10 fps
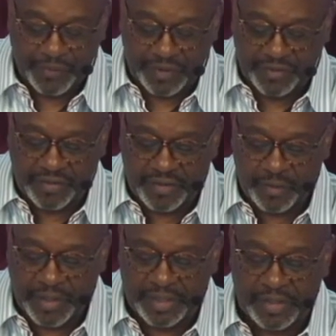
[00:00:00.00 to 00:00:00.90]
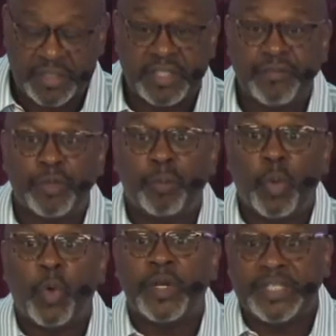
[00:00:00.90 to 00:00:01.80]
This situation is even
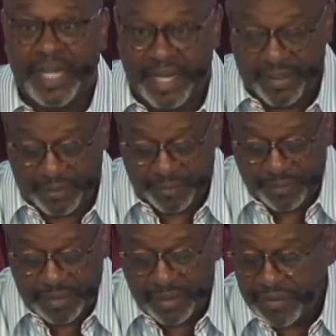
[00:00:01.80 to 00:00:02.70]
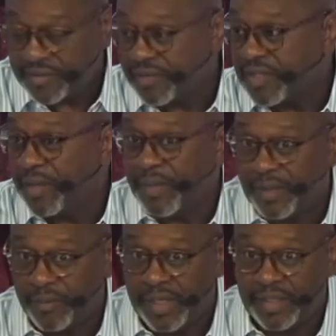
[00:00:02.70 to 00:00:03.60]
more dire. Now, this is not
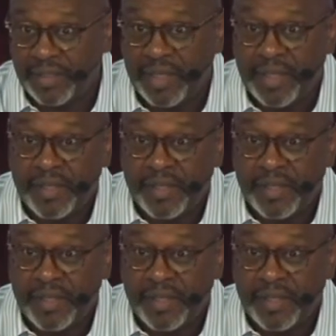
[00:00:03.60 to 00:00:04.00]
my writing.